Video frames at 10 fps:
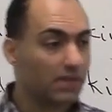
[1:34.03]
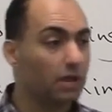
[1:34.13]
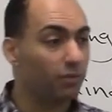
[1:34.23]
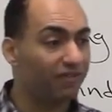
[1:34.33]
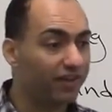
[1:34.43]

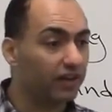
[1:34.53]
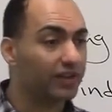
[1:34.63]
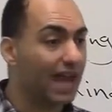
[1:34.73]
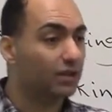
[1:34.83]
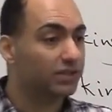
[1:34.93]
and we
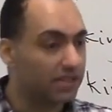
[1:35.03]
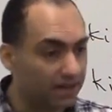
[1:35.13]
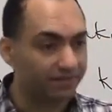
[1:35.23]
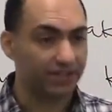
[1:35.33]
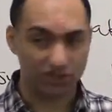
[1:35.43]
figured how
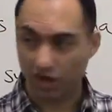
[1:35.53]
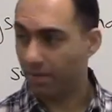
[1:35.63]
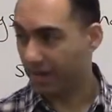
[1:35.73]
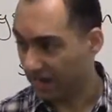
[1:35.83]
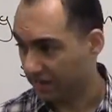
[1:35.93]
tough a
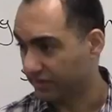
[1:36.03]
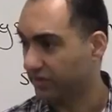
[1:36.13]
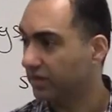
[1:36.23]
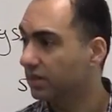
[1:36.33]
job it is